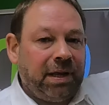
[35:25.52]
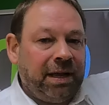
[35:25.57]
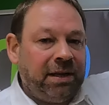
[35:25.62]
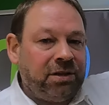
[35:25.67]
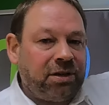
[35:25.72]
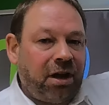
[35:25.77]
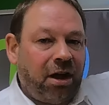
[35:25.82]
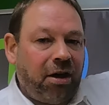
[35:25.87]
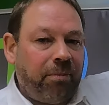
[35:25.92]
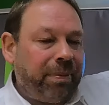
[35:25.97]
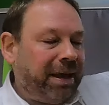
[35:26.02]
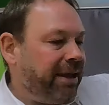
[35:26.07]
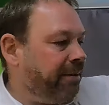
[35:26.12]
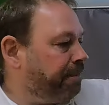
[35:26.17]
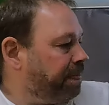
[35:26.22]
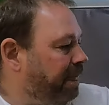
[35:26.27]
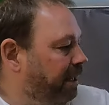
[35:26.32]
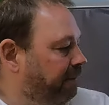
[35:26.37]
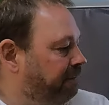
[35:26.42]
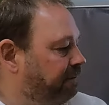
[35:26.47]
in Derby
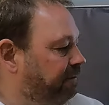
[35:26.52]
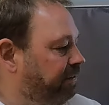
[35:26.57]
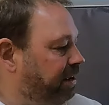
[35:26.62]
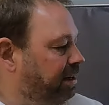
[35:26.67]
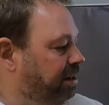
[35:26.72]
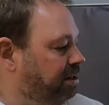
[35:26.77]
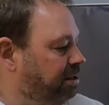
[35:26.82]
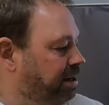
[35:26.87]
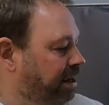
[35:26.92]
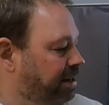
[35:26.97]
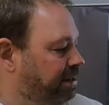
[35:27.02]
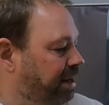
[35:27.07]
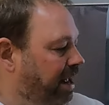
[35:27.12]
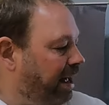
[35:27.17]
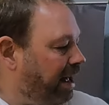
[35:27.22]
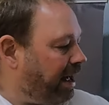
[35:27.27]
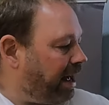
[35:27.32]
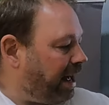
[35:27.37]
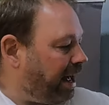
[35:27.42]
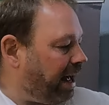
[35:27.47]
and finishes
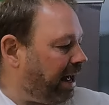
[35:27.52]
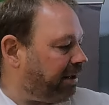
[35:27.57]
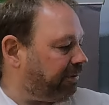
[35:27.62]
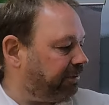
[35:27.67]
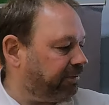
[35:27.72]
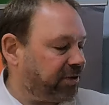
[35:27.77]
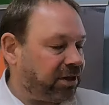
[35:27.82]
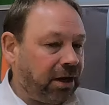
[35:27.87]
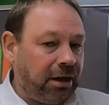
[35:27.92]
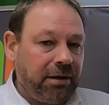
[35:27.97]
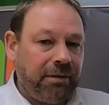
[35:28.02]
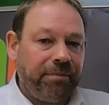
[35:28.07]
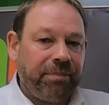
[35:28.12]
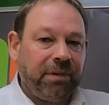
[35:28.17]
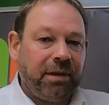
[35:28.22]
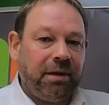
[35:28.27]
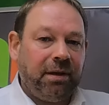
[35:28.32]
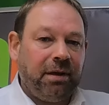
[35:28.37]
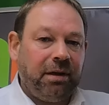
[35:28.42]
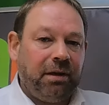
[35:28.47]
after
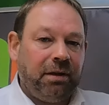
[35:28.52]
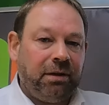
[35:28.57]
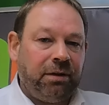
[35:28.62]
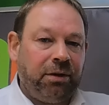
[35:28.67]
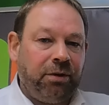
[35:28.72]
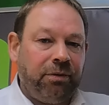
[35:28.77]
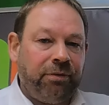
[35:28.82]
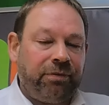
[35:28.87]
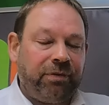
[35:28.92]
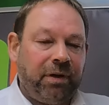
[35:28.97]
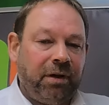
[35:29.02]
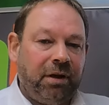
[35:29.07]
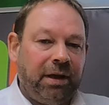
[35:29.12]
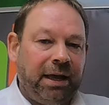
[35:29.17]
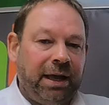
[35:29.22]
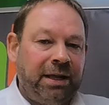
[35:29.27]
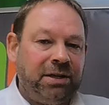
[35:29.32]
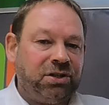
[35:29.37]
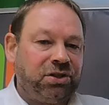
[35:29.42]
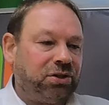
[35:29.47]
you've
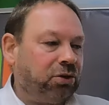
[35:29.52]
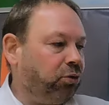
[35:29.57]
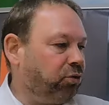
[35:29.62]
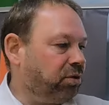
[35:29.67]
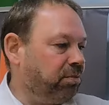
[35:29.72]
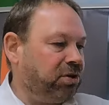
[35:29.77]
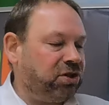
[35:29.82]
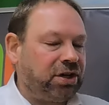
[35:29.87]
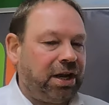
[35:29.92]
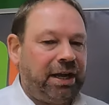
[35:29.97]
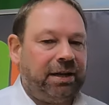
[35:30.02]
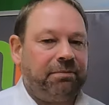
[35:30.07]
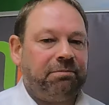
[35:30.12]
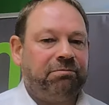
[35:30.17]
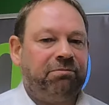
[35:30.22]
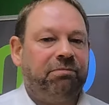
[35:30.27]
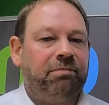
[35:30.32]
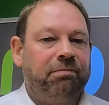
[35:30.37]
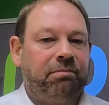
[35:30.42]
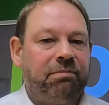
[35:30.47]
installed the machine.
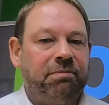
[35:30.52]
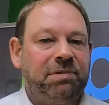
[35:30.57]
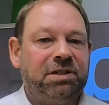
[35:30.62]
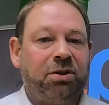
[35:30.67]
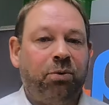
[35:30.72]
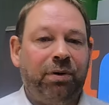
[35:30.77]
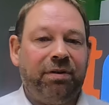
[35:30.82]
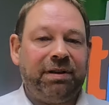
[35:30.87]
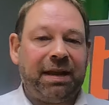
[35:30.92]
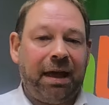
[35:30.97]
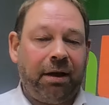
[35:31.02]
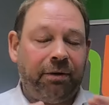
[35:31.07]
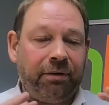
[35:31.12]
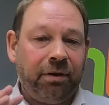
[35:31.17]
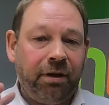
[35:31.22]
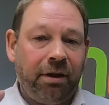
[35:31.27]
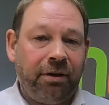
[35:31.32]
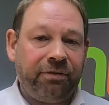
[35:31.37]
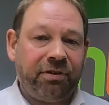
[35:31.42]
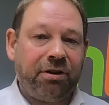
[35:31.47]
So we now
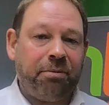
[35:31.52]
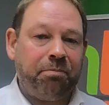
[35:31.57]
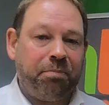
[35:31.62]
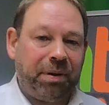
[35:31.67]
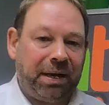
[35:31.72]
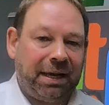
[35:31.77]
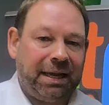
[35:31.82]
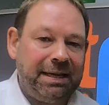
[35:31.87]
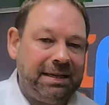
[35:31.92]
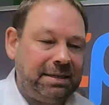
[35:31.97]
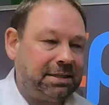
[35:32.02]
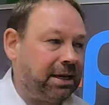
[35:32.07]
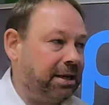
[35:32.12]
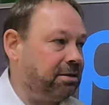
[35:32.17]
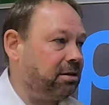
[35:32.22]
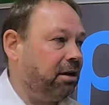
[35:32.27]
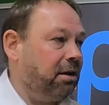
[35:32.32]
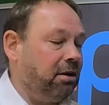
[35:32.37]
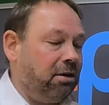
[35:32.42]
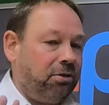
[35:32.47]
have
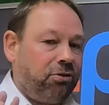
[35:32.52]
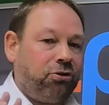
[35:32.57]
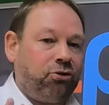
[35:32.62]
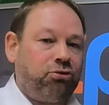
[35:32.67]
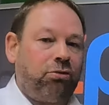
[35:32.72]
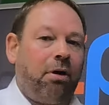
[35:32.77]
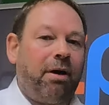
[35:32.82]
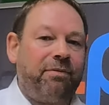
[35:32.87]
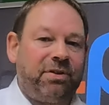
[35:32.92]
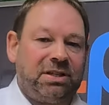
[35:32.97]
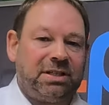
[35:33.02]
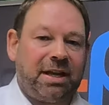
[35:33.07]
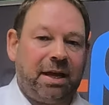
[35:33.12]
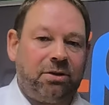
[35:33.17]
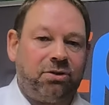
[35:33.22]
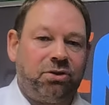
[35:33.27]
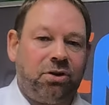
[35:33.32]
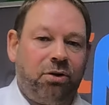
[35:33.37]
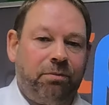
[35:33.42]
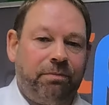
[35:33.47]
completed the driver
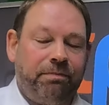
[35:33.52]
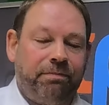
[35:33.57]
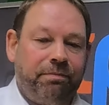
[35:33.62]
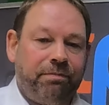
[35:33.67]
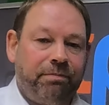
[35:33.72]
schedule.